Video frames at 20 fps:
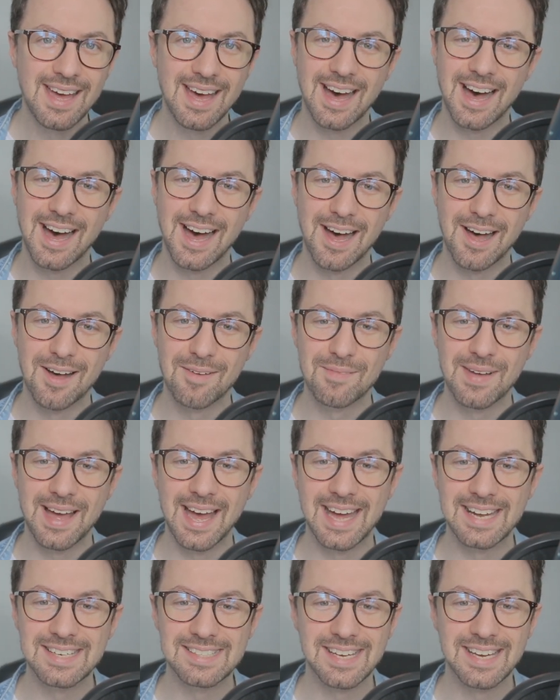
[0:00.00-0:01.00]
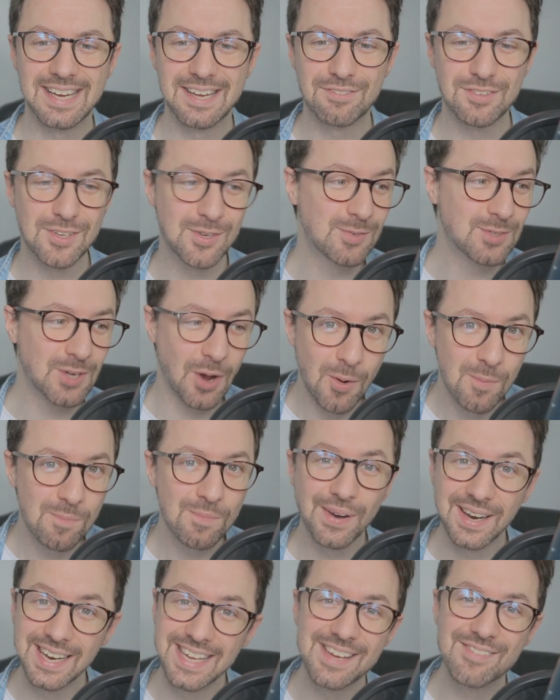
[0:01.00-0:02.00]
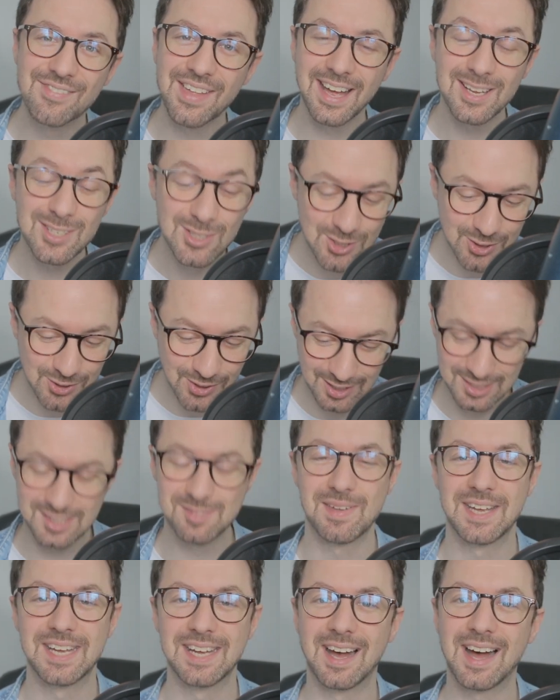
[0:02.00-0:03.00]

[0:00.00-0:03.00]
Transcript: Um, and uh, if you don't believe that, trust me,